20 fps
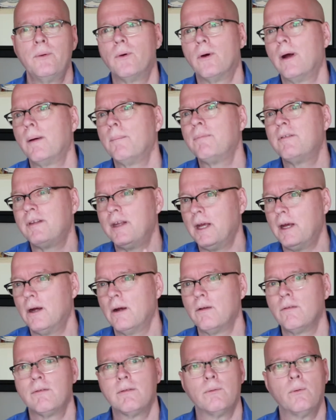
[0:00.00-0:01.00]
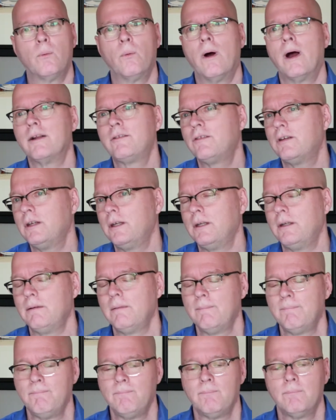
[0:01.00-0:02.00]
were upstairs watching